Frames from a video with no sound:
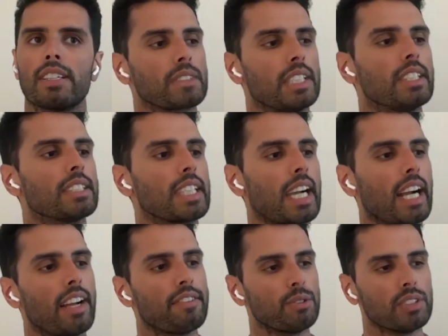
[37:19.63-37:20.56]
And he's like, I
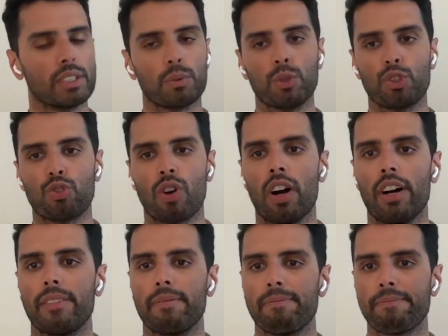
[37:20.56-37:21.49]
haven't really
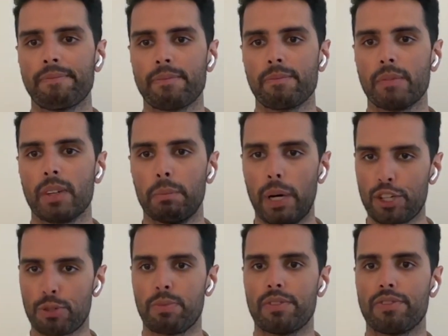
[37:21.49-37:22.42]
withdrawn
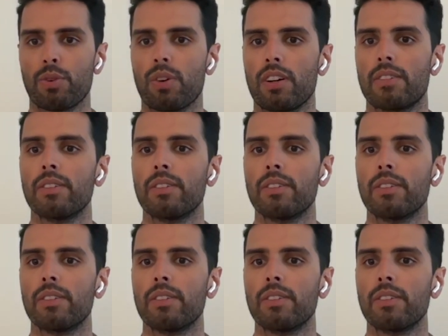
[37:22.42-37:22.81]
much before.